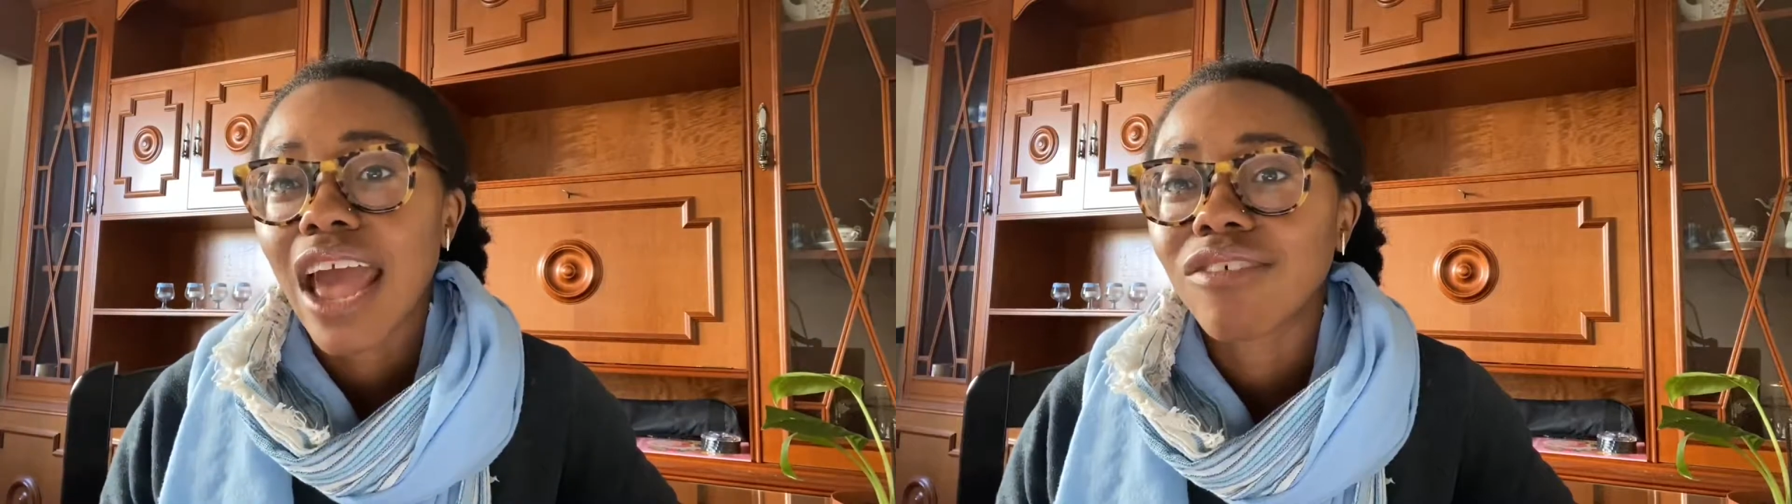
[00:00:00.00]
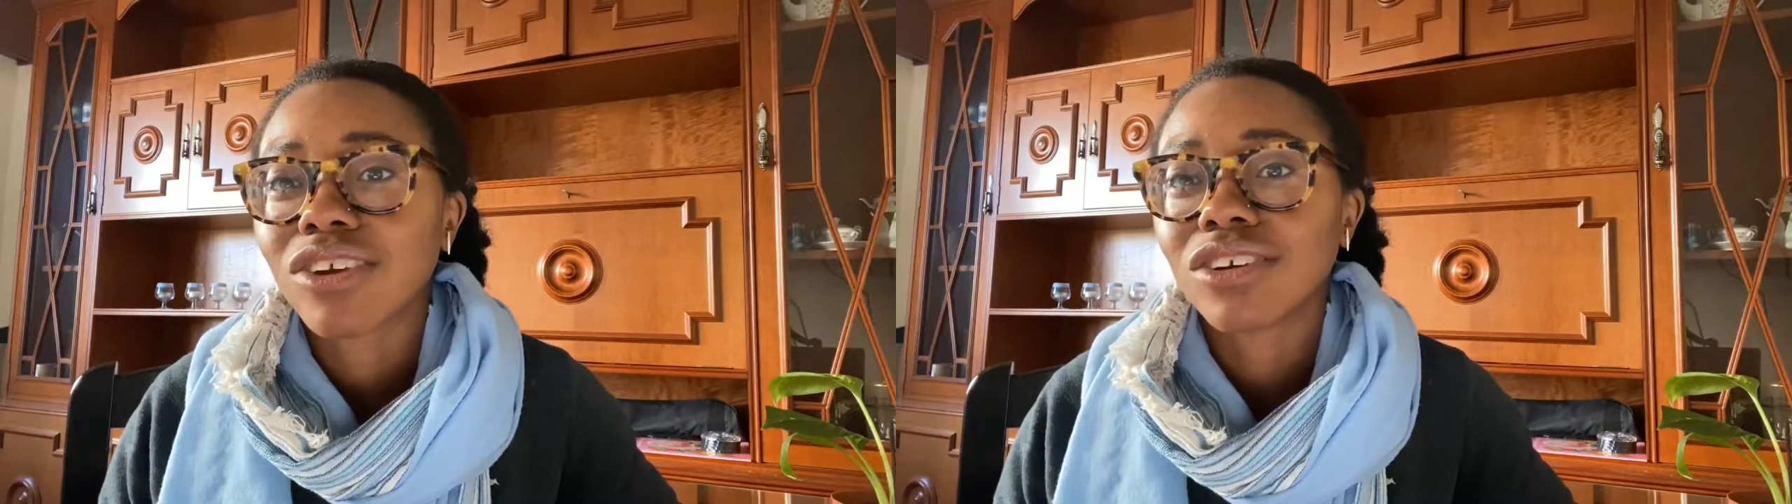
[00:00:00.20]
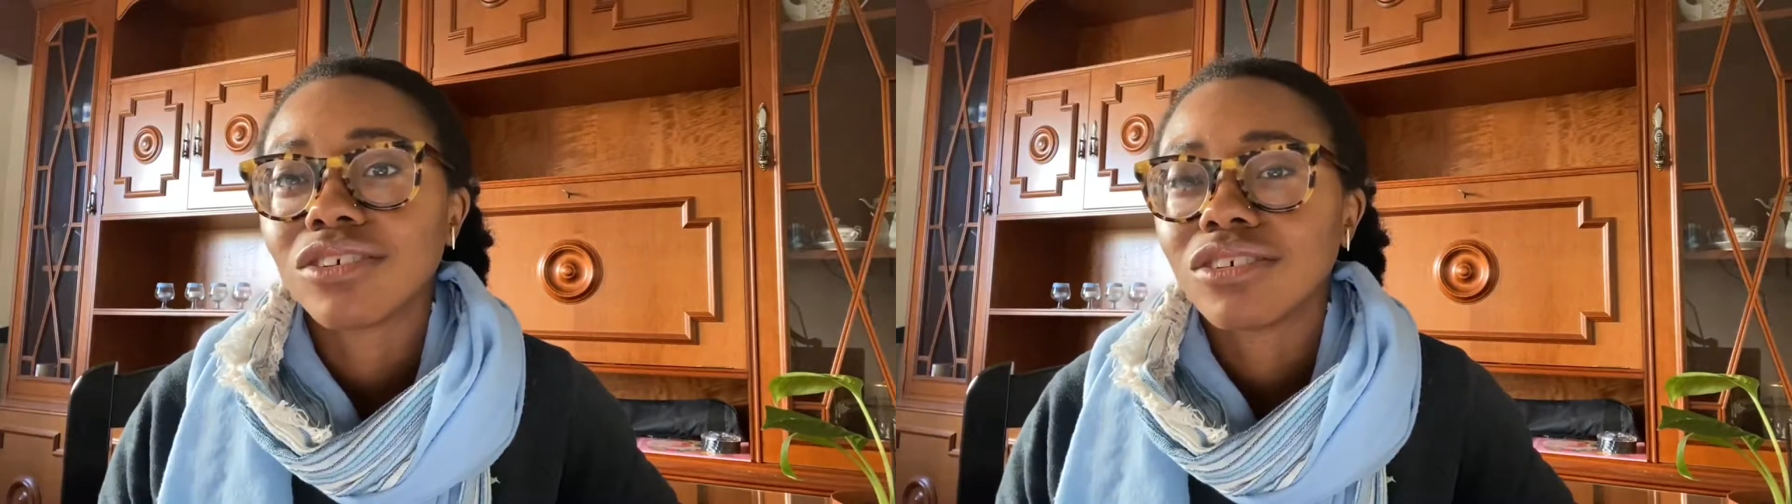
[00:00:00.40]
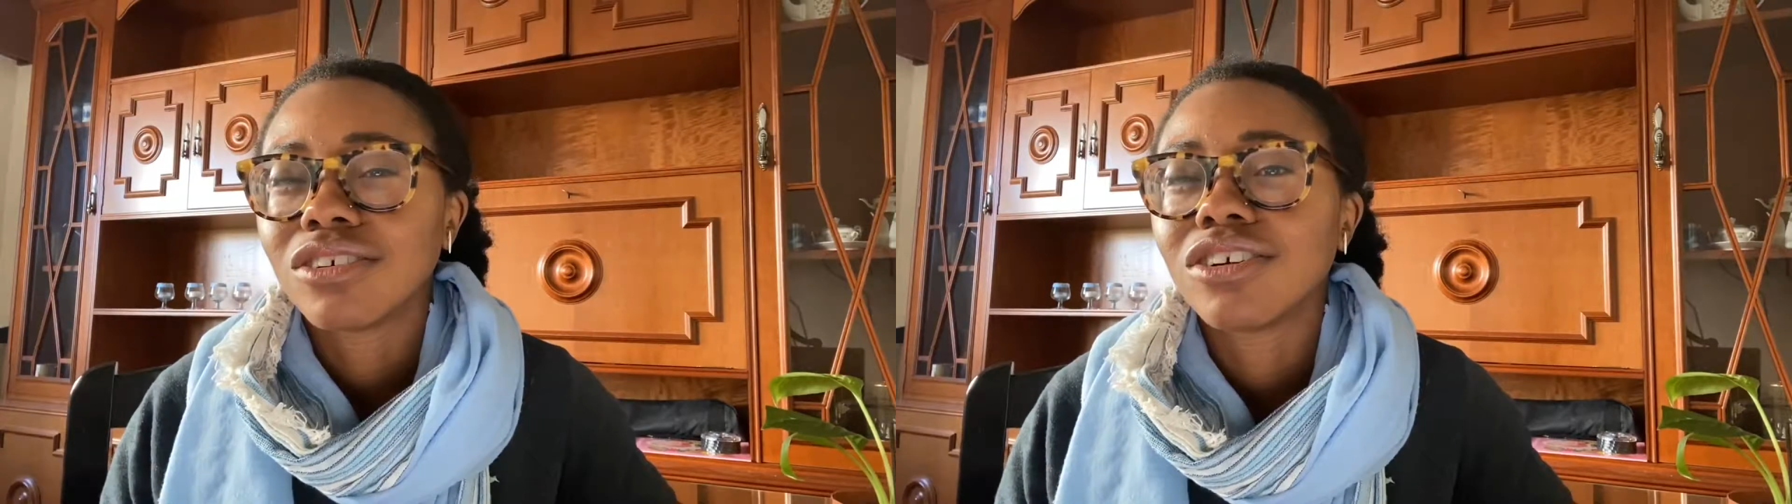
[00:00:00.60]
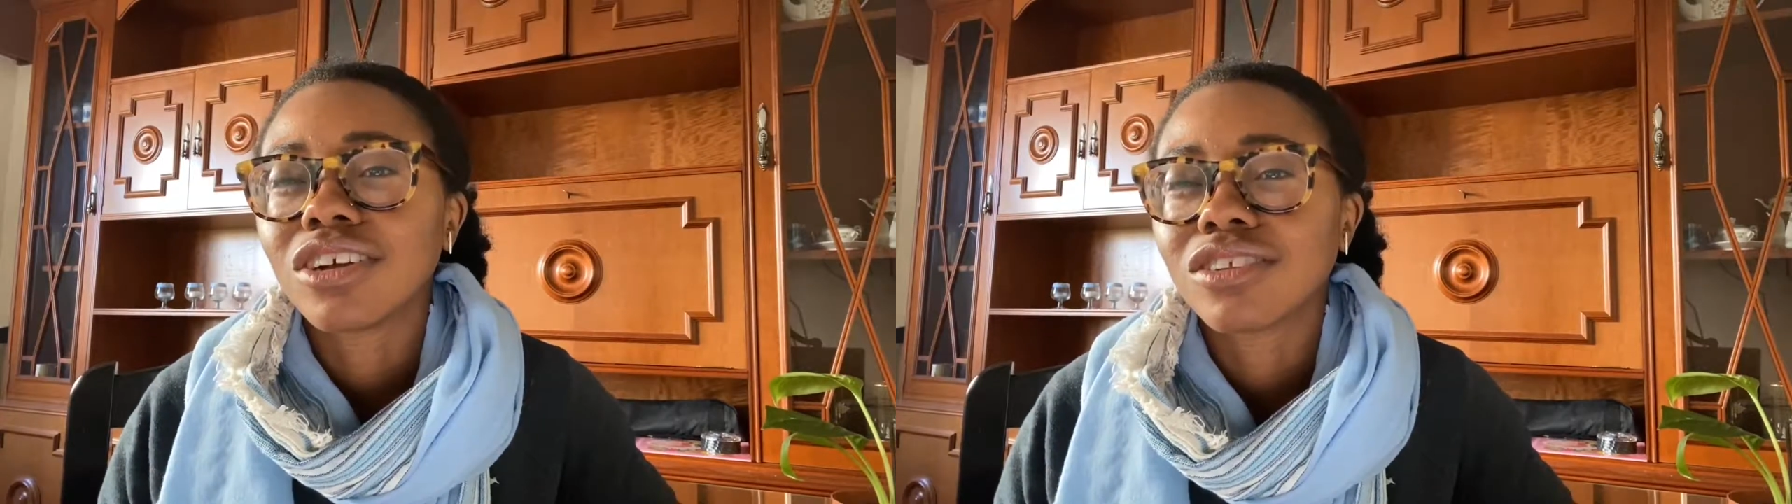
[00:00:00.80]
after
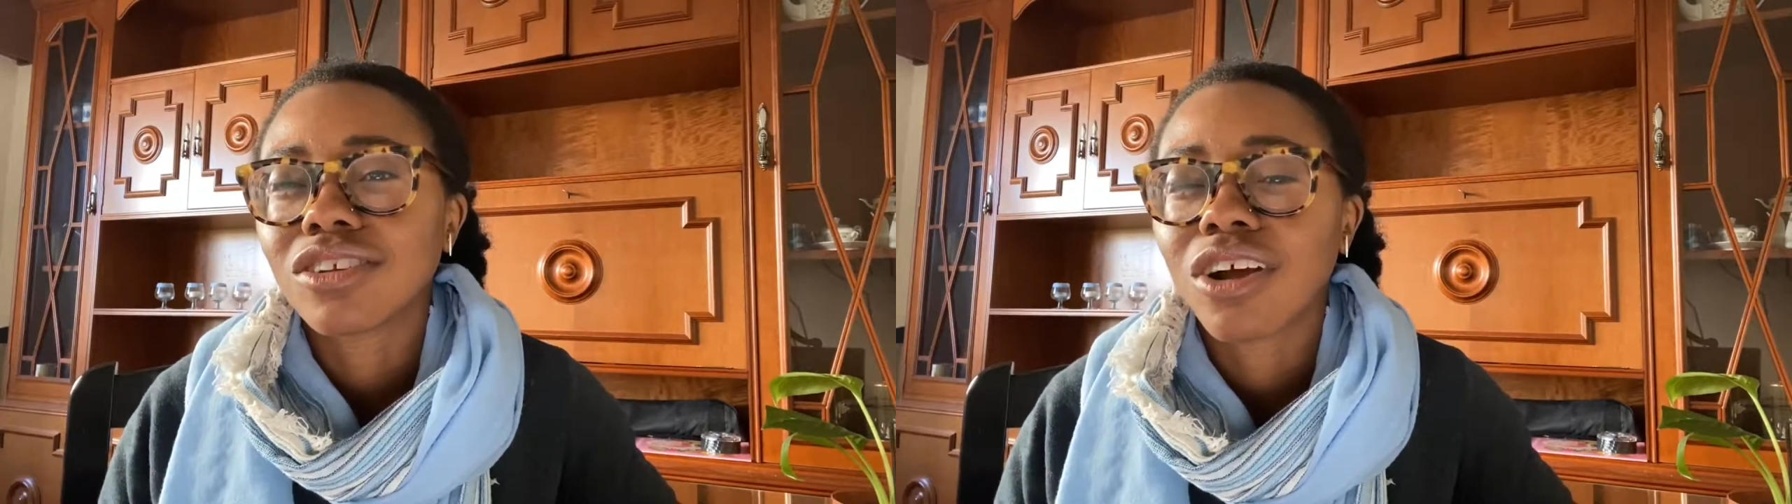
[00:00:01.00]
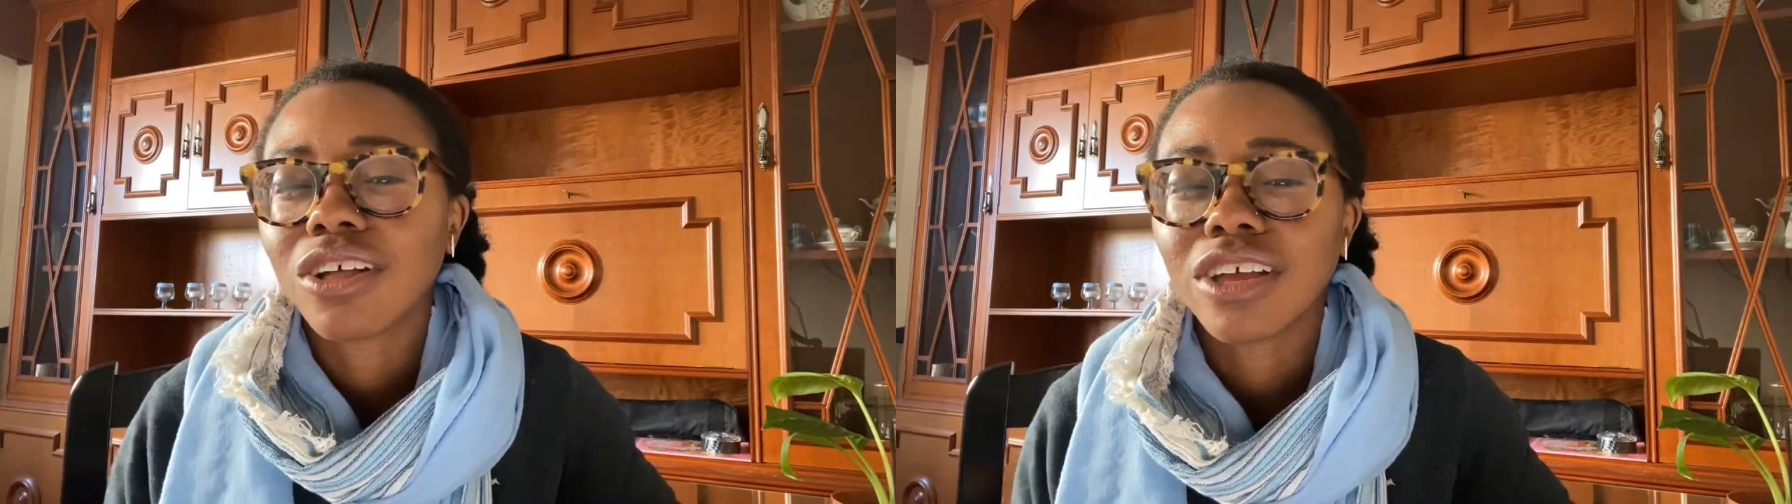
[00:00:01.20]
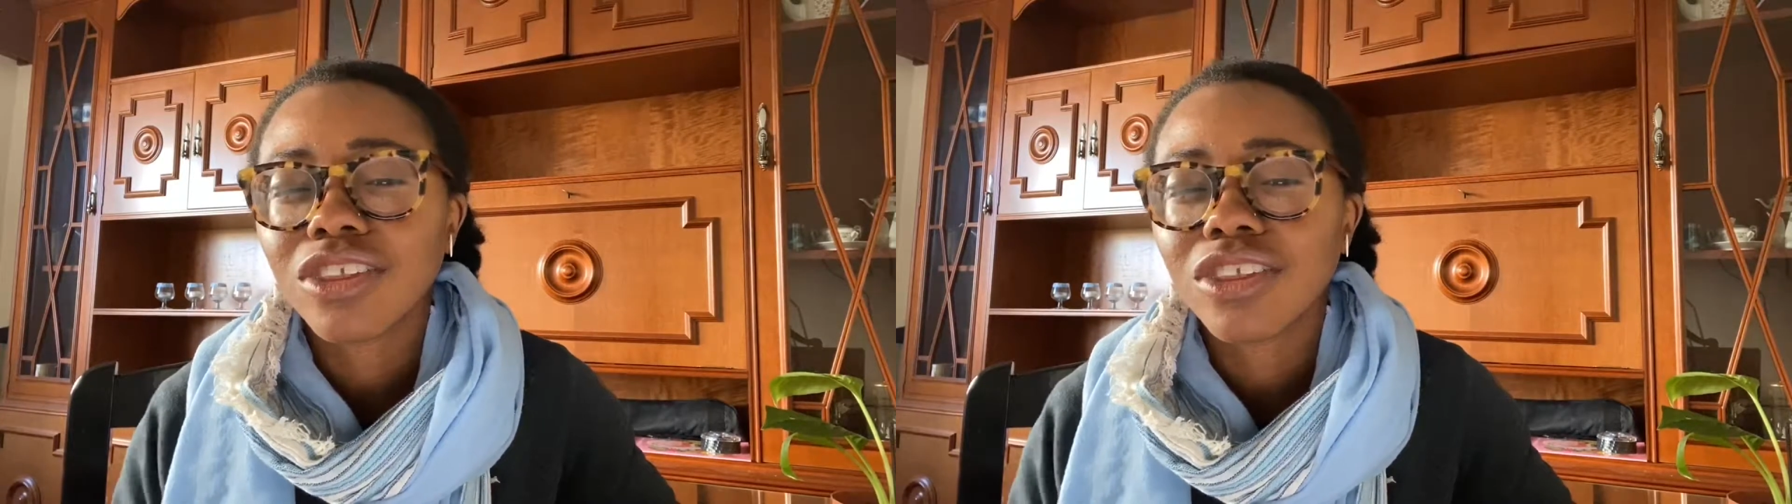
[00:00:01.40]
Justin Hartley.